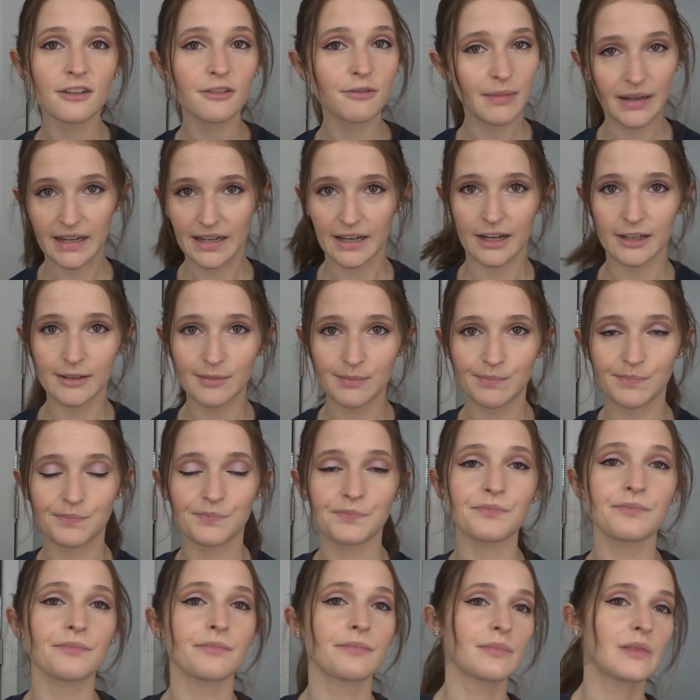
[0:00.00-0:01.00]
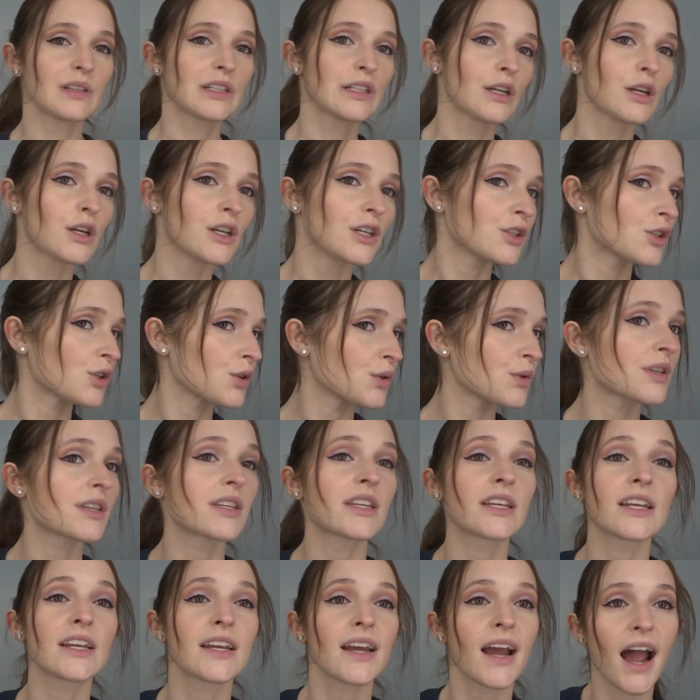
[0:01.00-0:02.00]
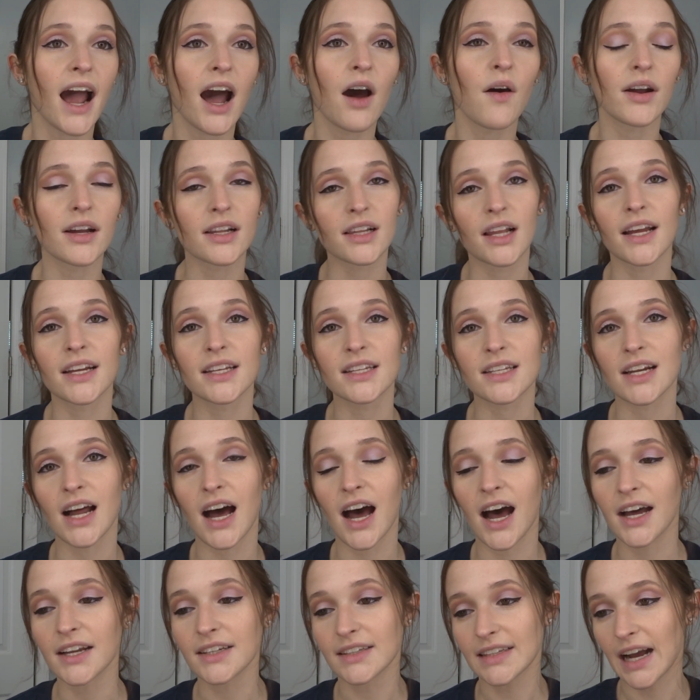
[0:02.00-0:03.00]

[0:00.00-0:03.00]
of makeup to see how I liked it on.